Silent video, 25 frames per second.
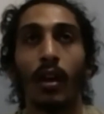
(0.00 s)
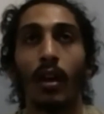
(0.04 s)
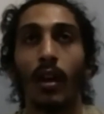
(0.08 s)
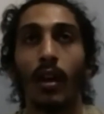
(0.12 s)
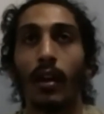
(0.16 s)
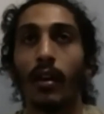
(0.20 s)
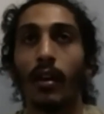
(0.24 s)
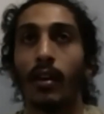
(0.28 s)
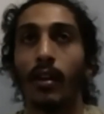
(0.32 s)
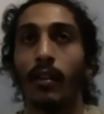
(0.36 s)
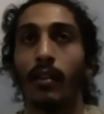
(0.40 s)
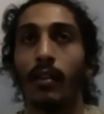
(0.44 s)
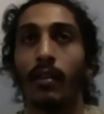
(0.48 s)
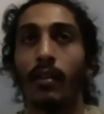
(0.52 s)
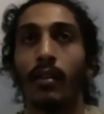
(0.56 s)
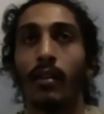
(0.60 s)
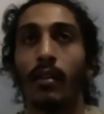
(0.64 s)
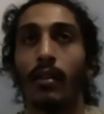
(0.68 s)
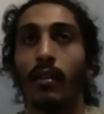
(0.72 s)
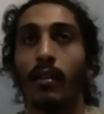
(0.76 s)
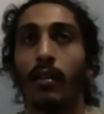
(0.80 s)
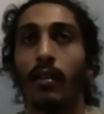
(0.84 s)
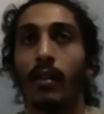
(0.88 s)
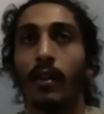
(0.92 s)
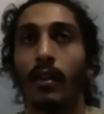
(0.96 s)
And
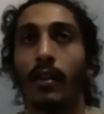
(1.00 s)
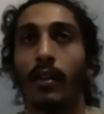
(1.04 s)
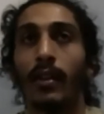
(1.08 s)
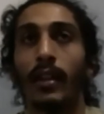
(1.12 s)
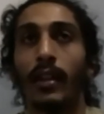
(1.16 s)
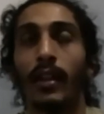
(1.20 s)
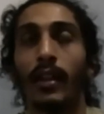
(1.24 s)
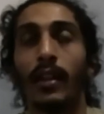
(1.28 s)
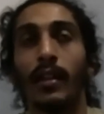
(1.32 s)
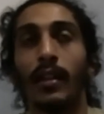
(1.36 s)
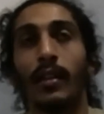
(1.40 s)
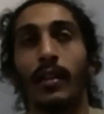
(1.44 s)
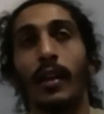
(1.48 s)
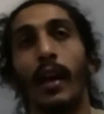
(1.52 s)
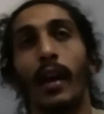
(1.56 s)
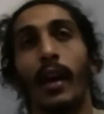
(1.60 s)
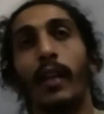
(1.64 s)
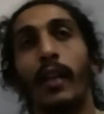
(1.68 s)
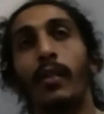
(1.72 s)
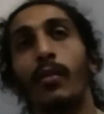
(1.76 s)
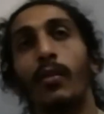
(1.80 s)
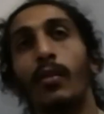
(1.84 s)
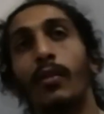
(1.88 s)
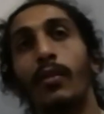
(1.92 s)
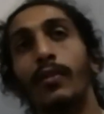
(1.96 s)
like, I
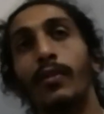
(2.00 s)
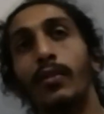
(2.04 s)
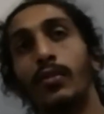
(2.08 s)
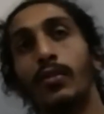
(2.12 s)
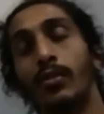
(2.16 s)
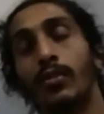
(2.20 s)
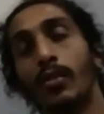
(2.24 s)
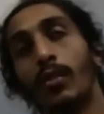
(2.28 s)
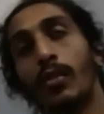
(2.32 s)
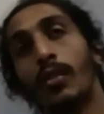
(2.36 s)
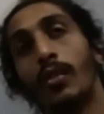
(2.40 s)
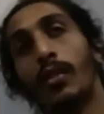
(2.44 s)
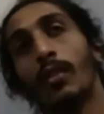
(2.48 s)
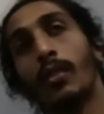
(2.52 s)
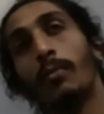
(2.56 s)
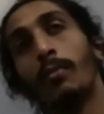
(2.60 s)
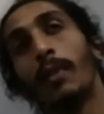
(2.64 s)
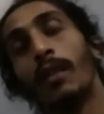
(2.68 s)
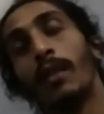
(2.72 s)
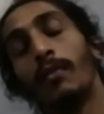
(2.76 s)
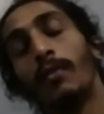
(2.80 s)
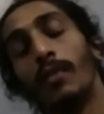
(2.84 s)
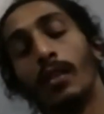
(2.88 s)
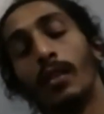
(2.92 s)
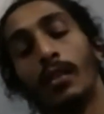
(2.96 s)
don't know if you saw in
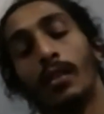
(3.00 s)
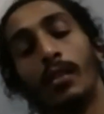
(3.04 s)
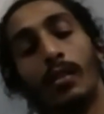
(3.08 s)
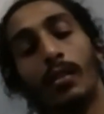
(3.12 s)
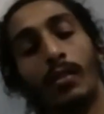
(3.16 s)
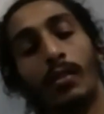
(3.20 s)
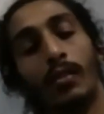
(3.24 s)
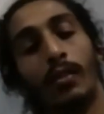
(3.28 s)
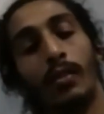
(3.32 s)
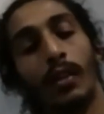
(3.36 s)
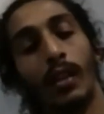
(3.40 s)
my video,